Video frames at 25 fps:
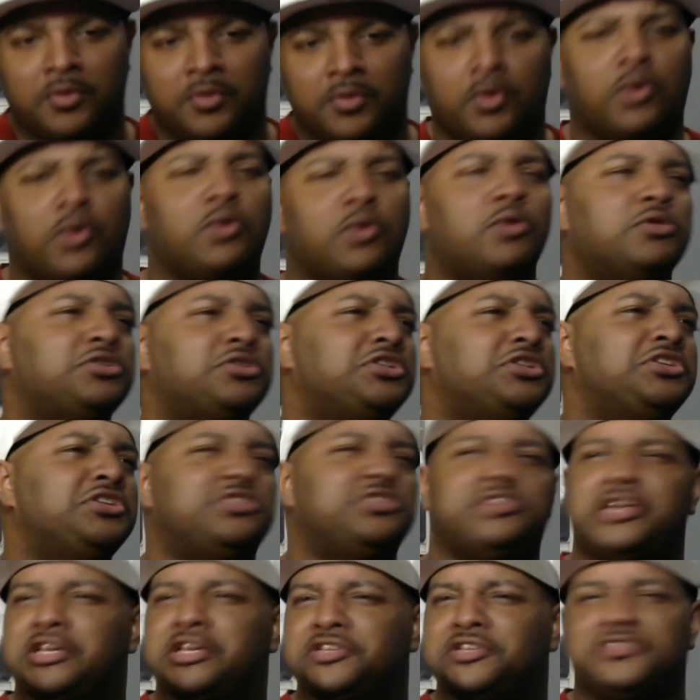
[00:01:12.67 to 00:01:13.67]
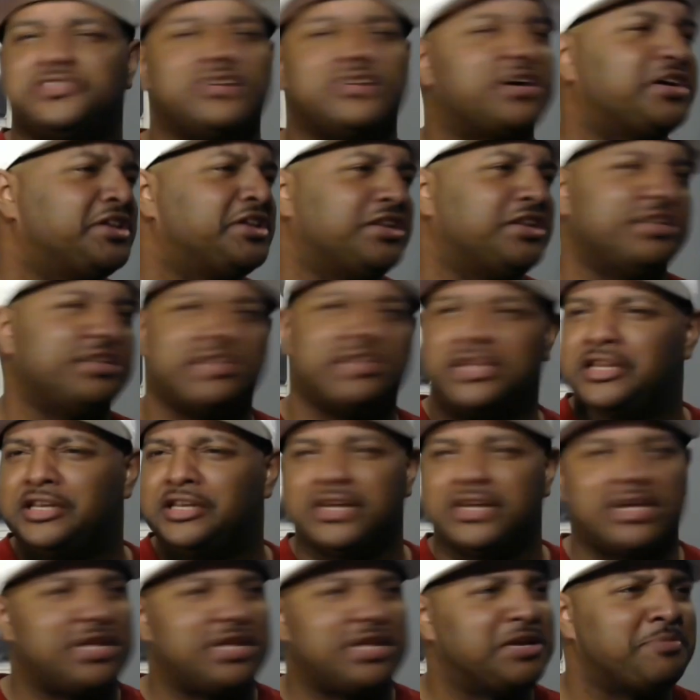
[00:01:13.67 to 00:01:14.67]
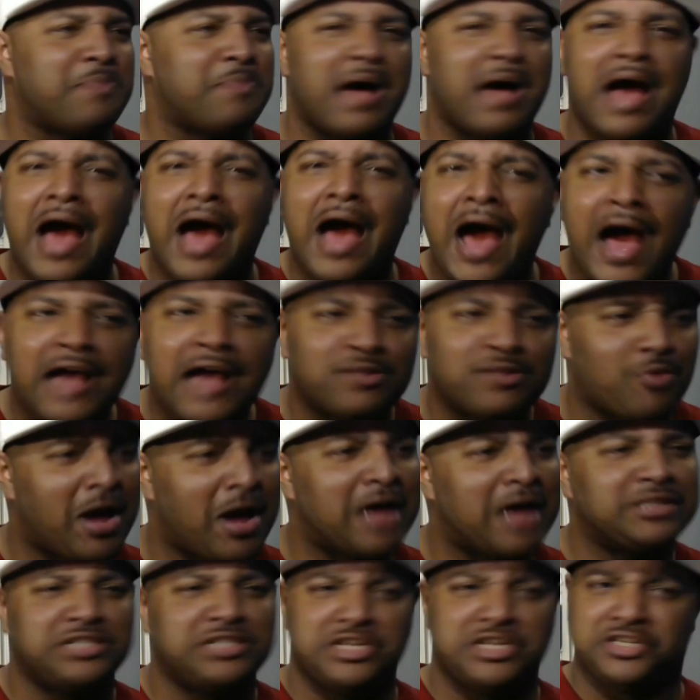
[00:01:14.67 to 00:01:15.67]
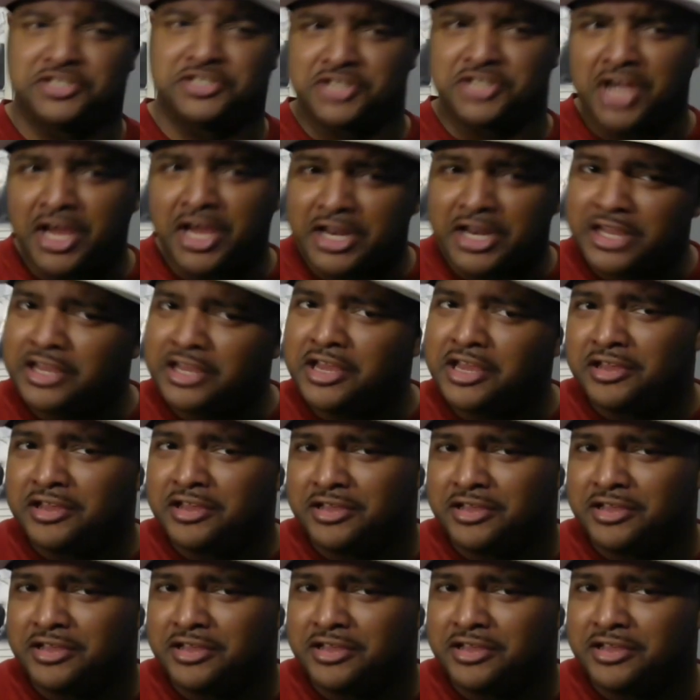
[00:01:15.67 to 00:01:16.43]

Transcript: Oh, she said suck it and then looking in my eyes while she's sucking it.